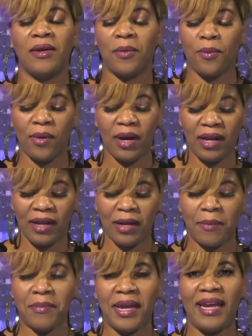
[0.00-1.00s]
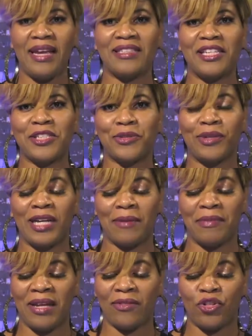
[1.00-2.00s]
What an amazing
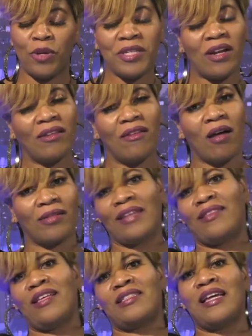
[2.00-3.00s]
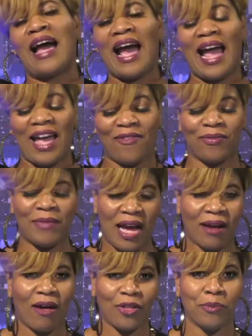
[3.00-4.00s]
dream. And dreams that are long like this,
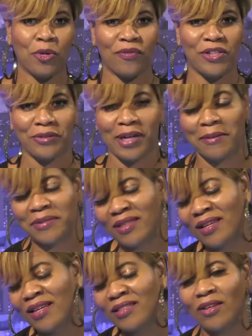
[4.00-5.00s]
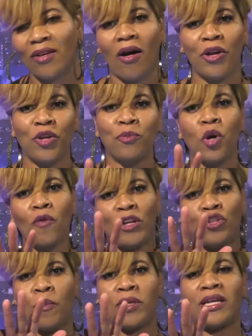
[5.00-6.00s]
I call them movie dreams. So all you movie
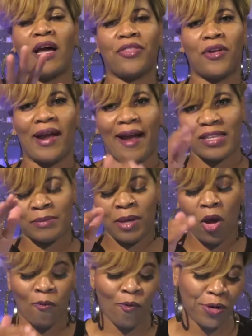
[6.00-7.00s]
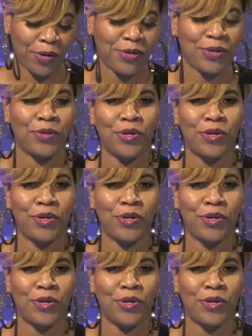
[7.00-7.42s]
dreamers out there, I got some help for you too.